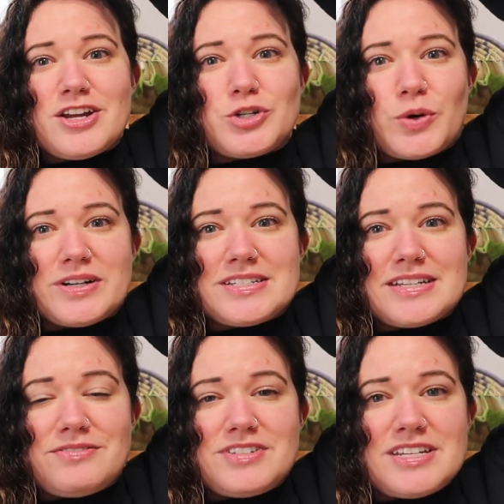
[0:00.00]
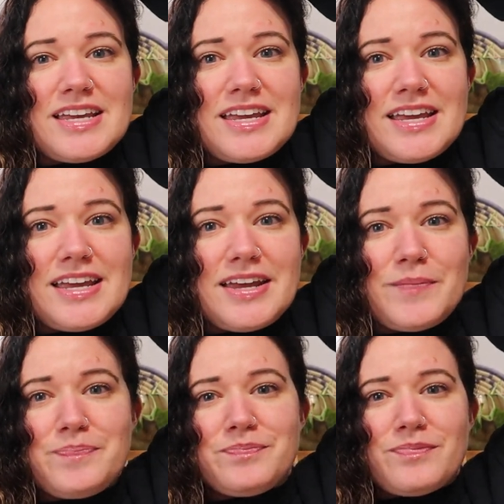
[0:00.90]
short sleeve
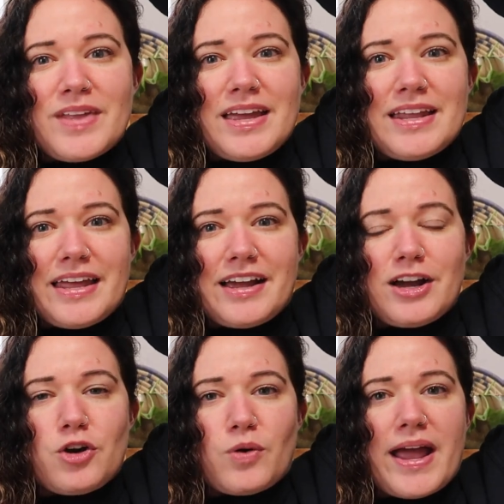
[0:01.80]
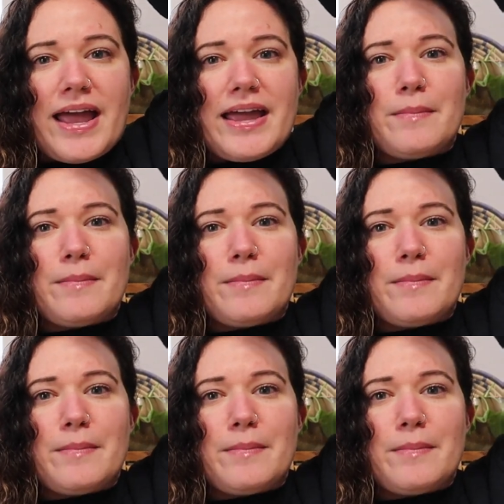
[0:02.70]
tee in like a gray